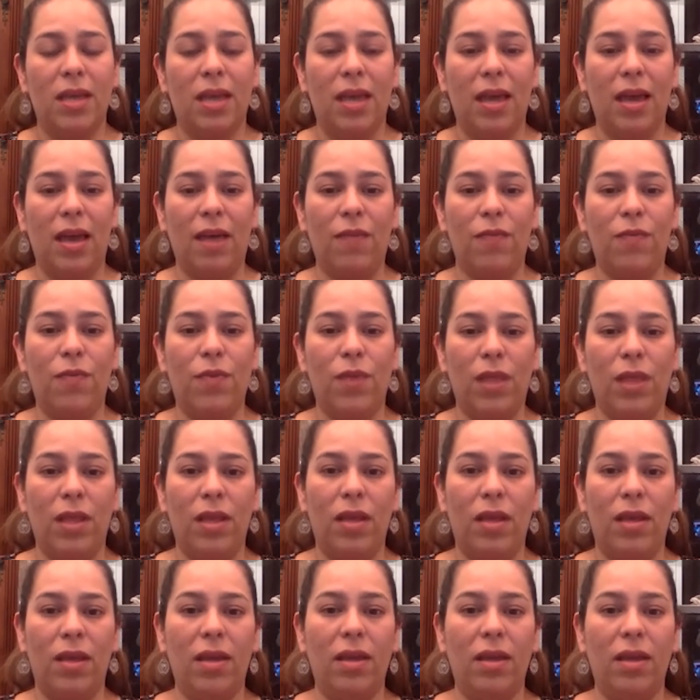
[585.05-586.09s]
have
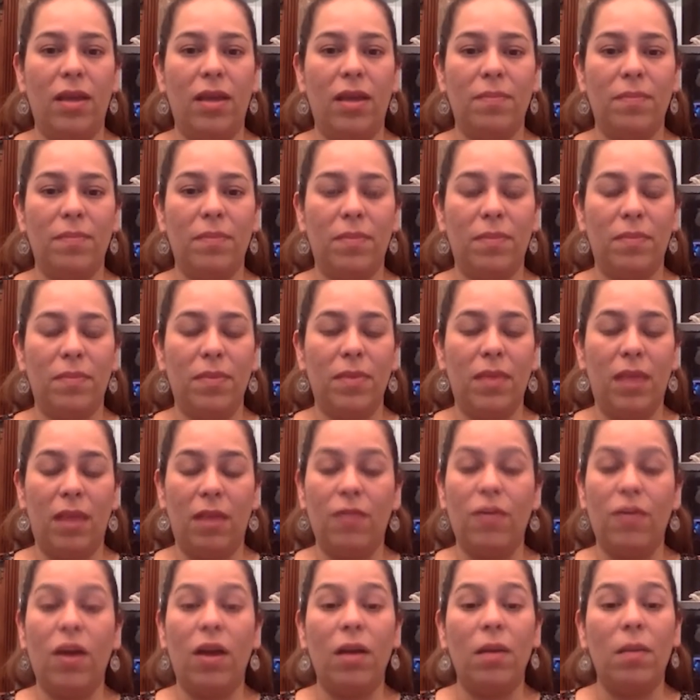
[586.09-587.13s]
really
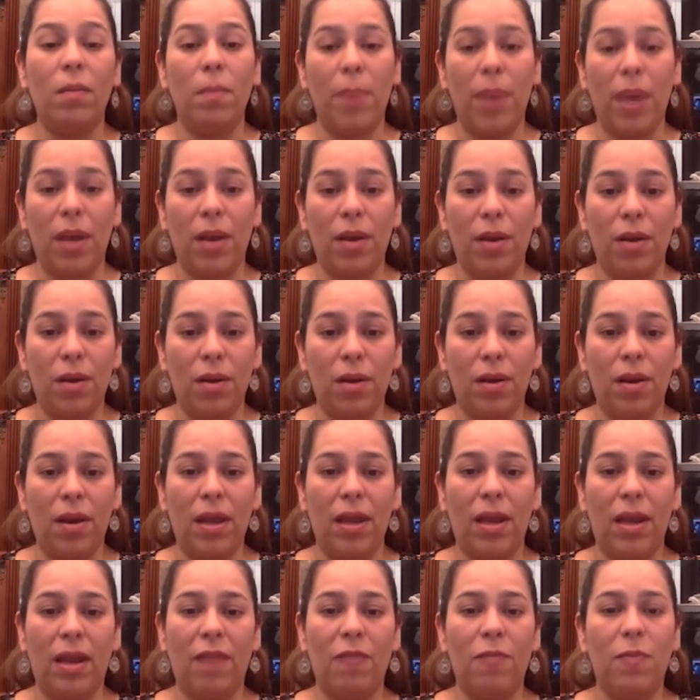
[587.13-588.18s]
they've gotten better
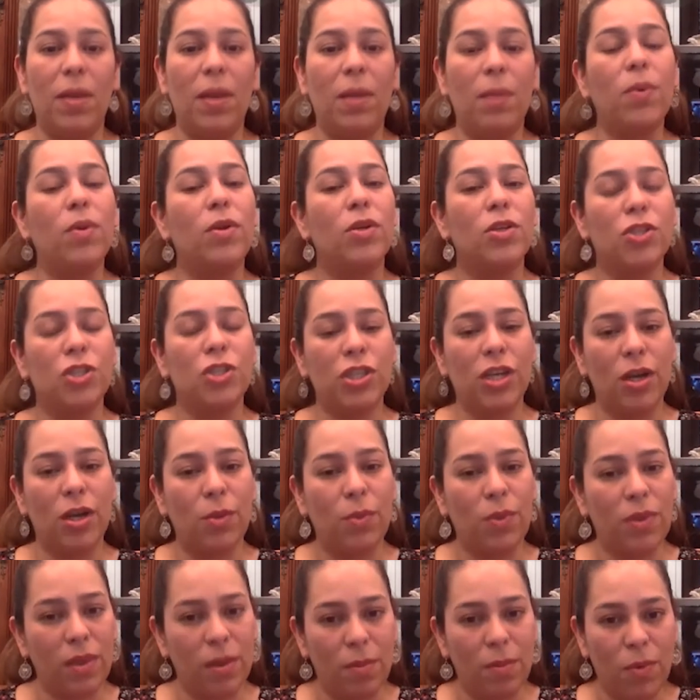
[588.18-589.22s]
and I've been able to share
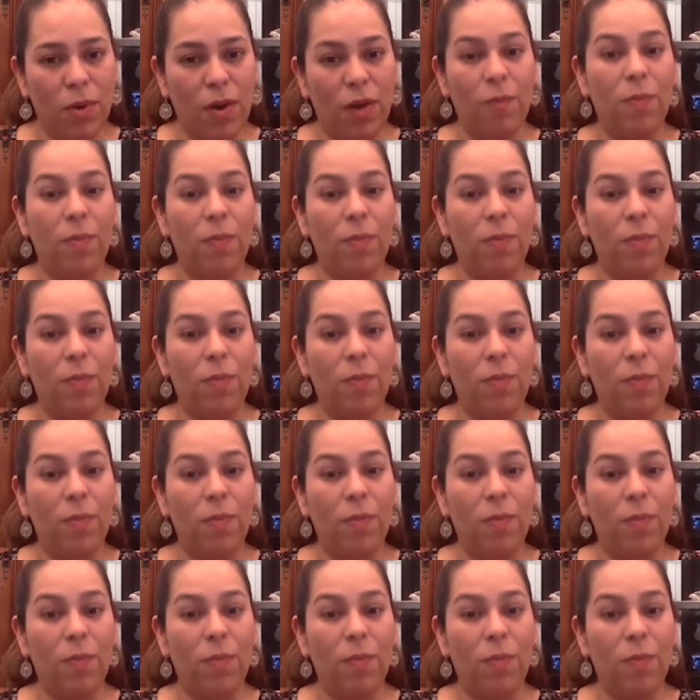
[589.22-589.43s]
with them more.